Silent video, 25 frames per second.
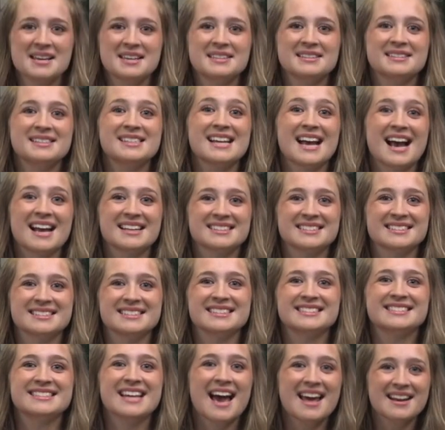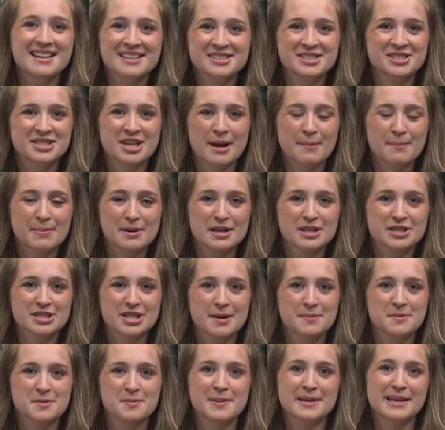The SEC Tennis
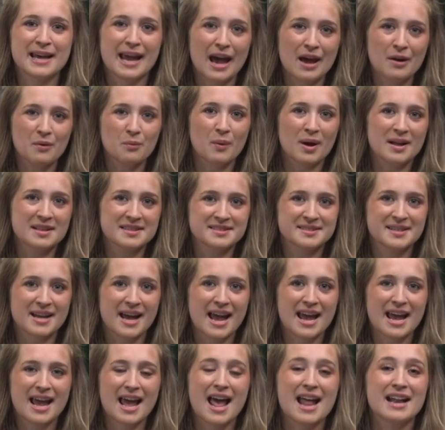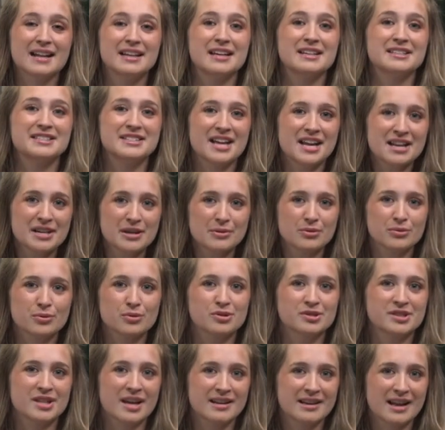Championships began Wednesday and continue through
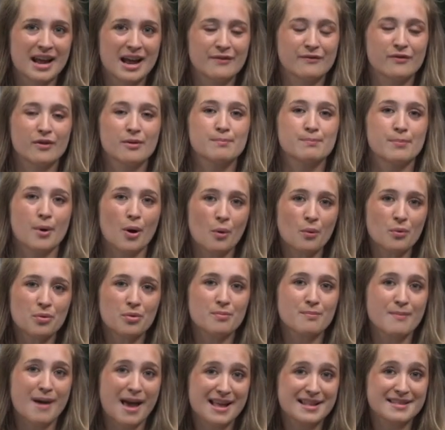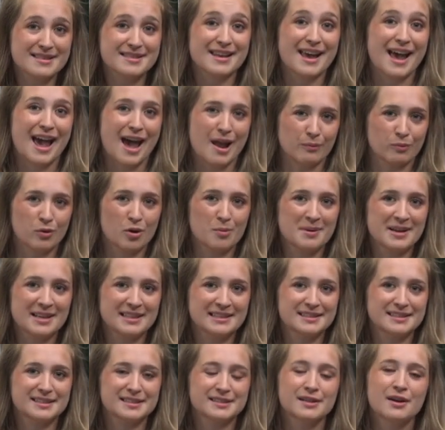Sunday for both men's and
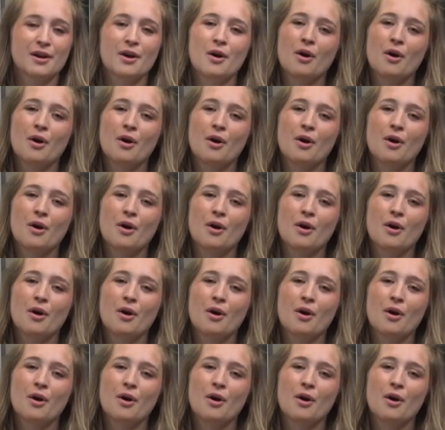women's.